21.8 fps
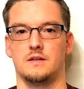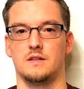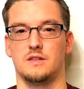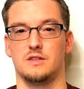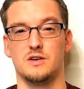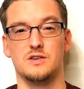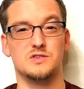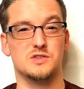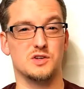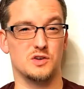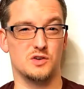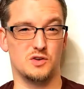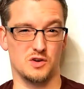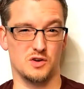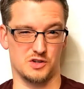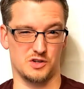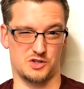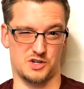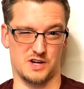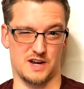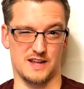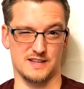There's a
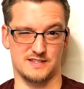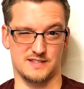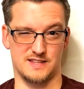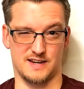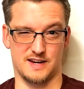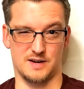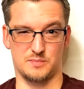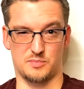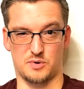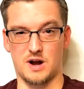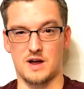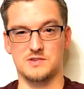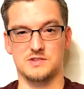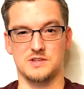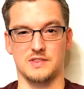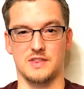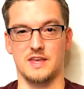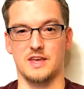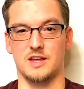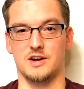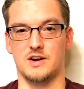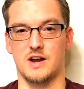good chance that in
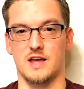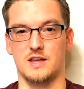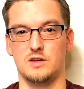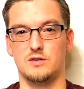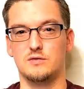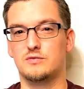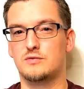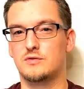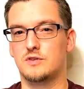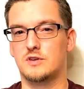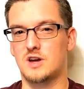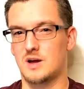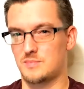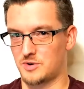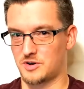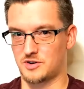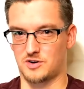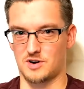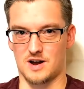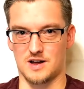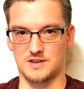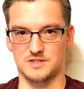browsing the internet, you've come
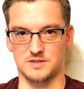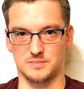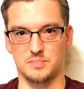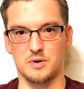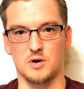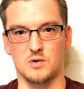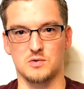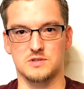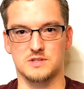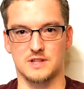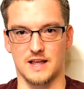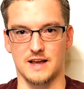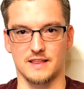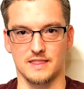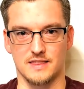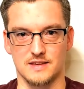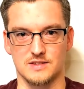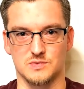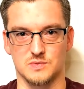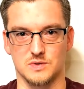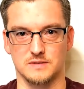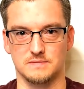across a post like
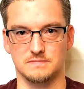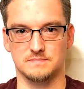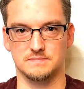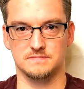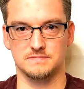this one.